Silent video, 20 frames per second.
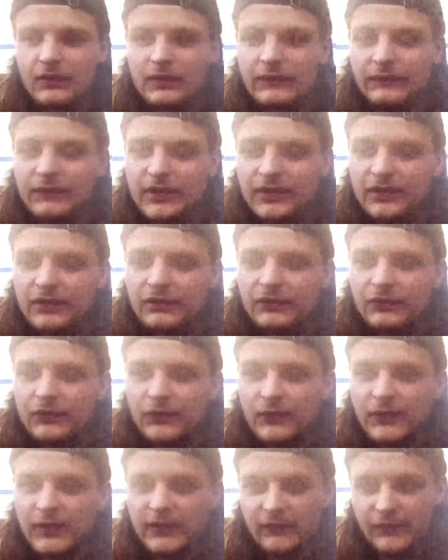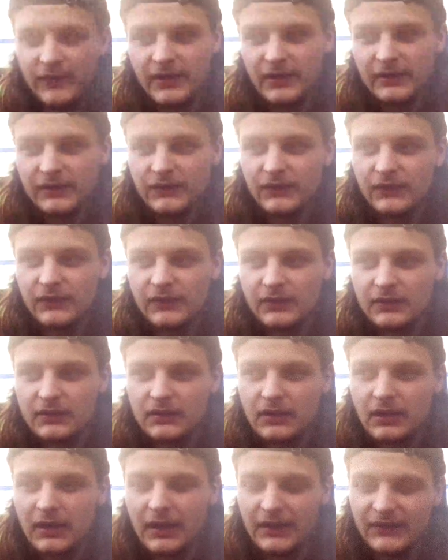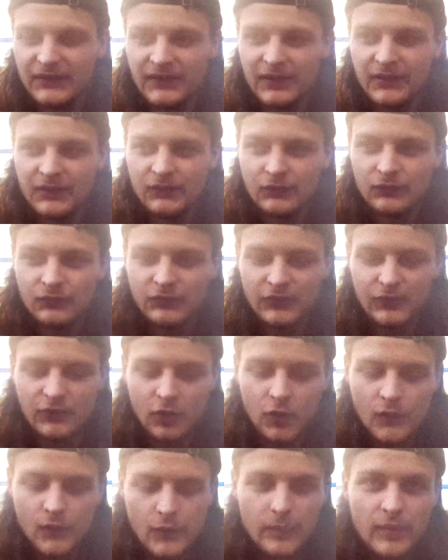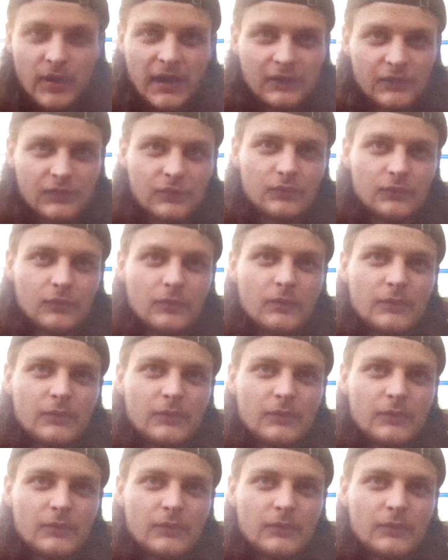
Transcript: If you're going to use VFX, I say use it over practical.